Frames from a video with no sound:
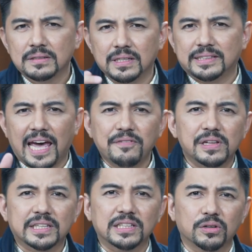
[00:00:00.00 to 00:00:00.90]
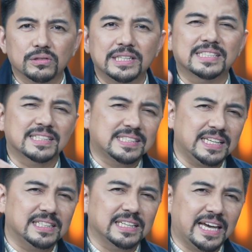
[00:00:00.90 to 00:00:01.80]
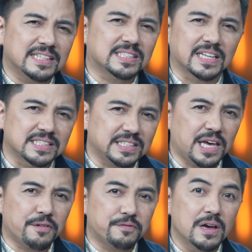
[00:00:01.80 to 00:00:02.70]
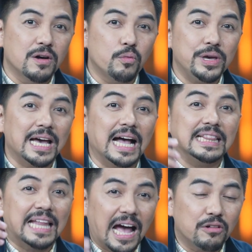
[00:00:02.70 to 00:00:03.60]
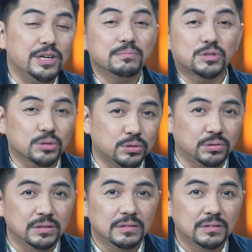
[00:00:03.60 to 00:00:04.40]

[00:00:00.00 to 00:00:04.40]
The devil can only succeed against us if we allow him to.